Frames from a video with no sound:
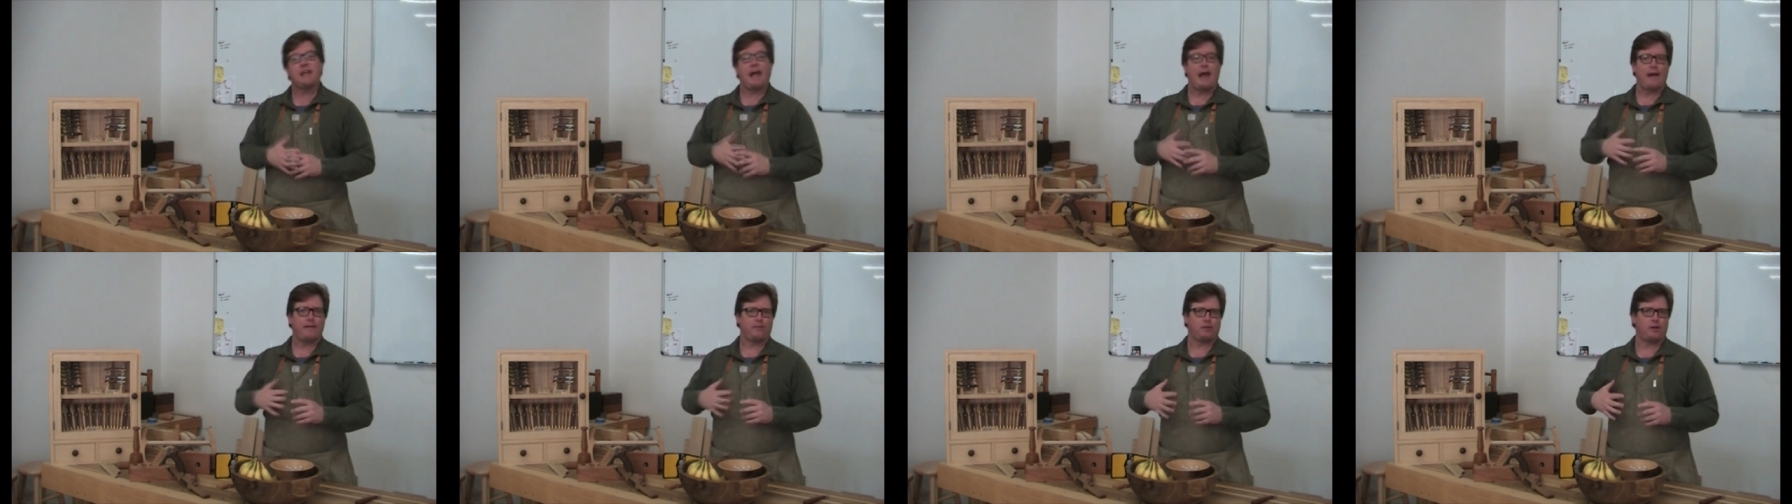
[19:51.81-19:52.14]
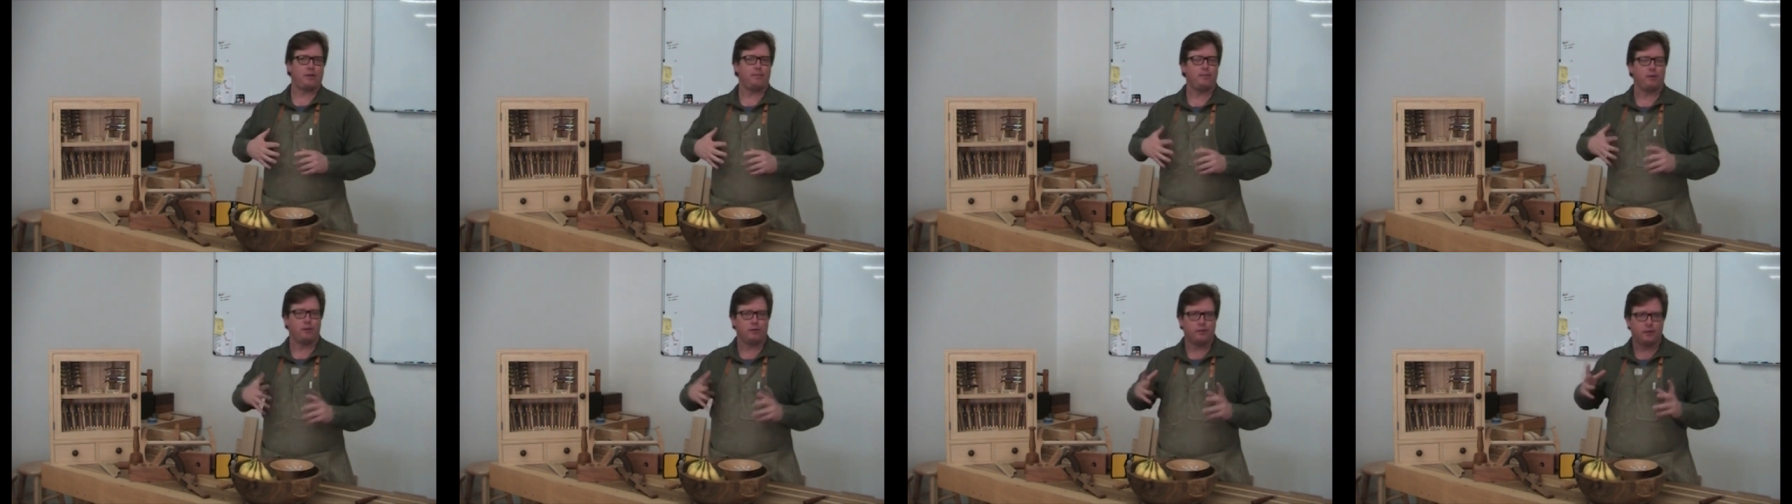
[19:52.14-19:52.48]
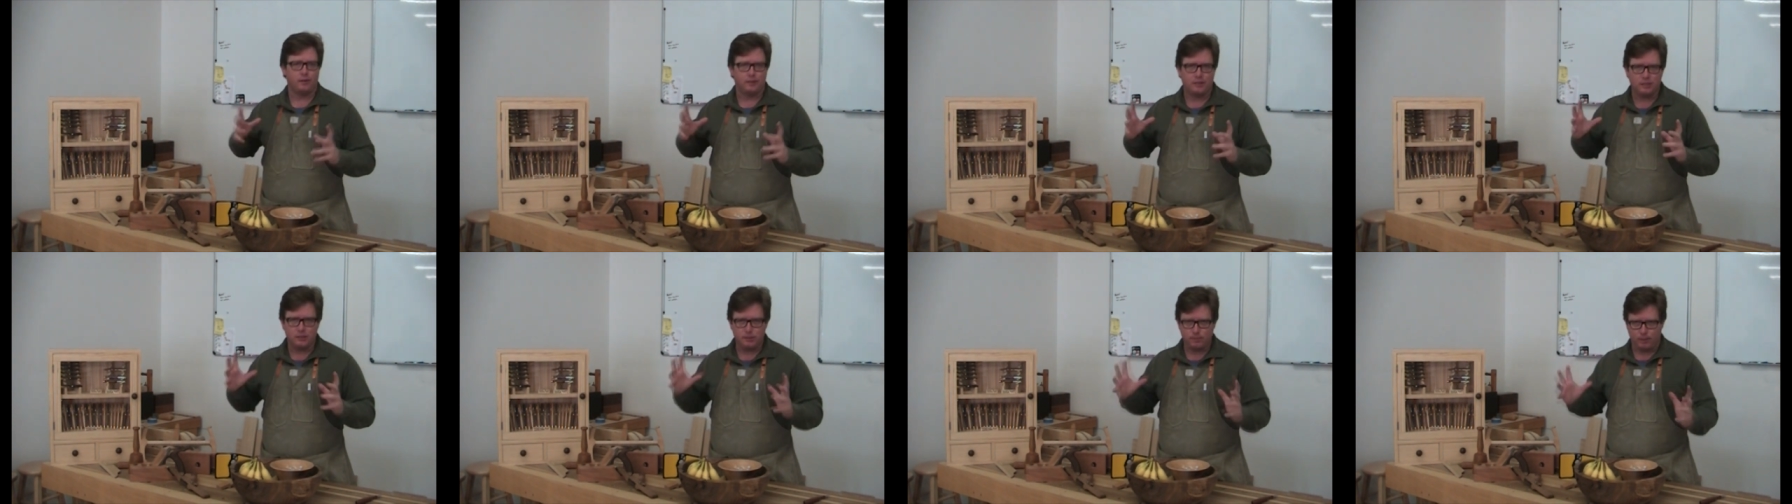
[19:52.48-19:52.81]
after I build
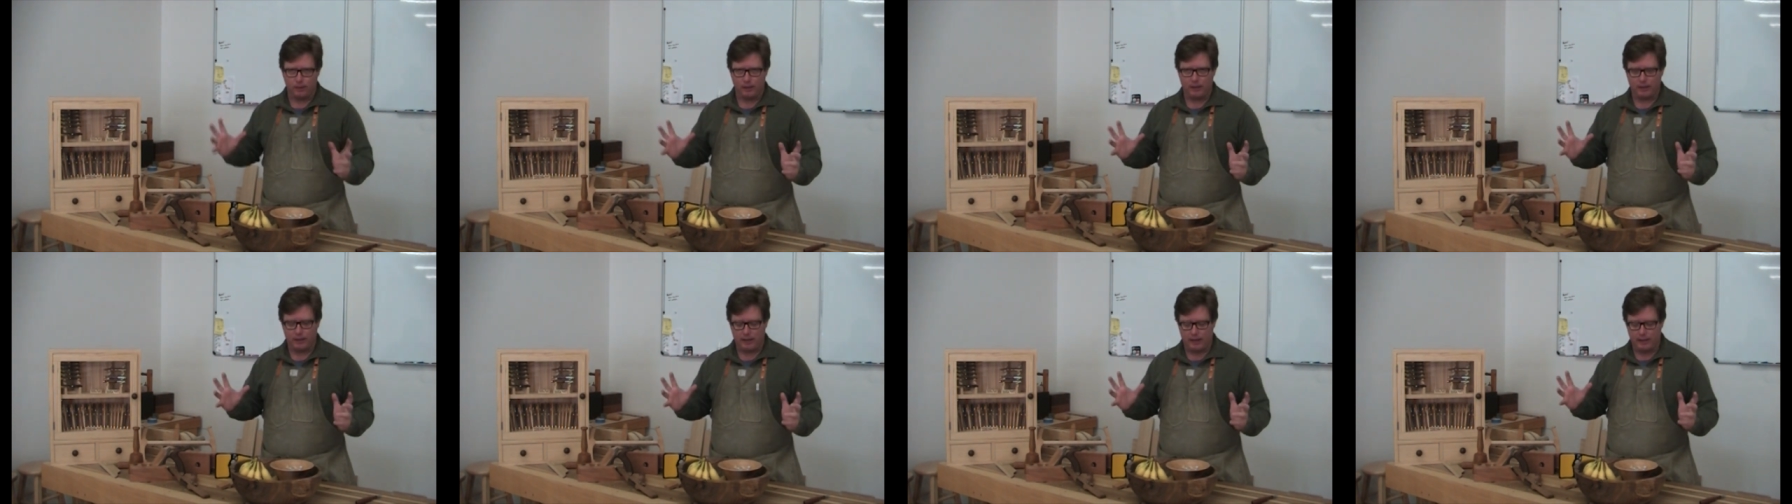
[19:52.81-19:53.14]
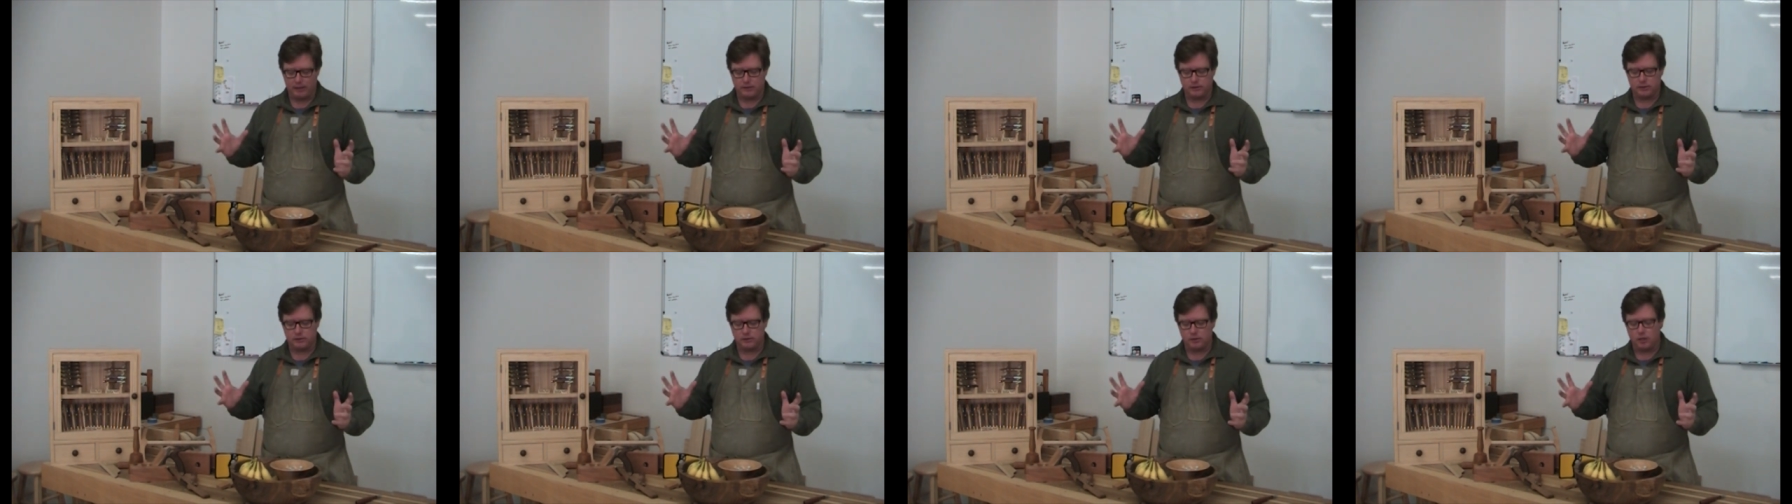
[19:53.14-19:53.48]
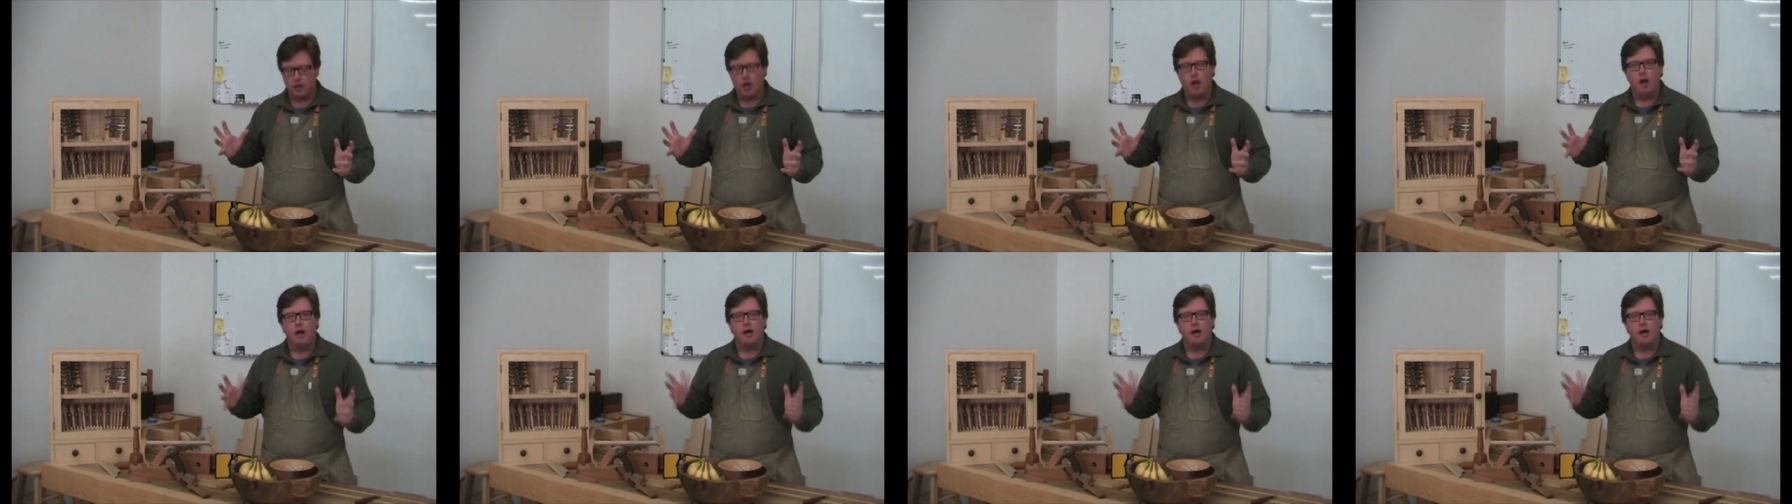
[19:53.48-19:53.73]
the display cases